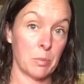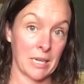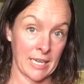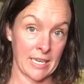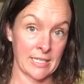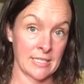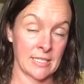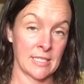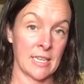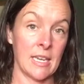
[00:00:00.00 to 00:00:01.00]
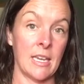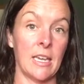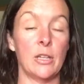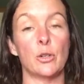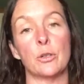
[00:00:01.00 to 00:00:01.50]
place
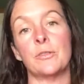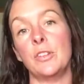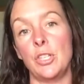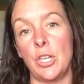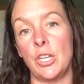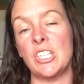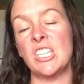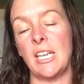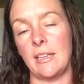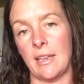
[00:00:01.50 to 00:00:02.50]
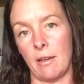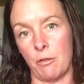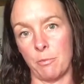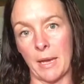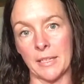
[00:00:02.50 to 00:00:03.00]
in order for you to get your
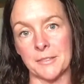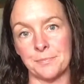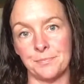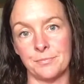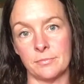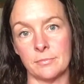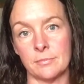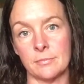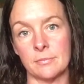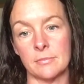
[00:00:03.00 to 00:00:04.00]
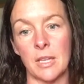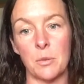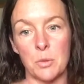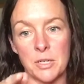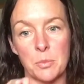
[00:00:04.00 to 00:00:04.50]
health back?
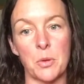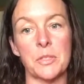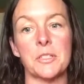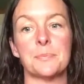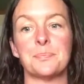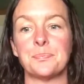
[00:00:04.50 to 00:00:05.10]
Press pause.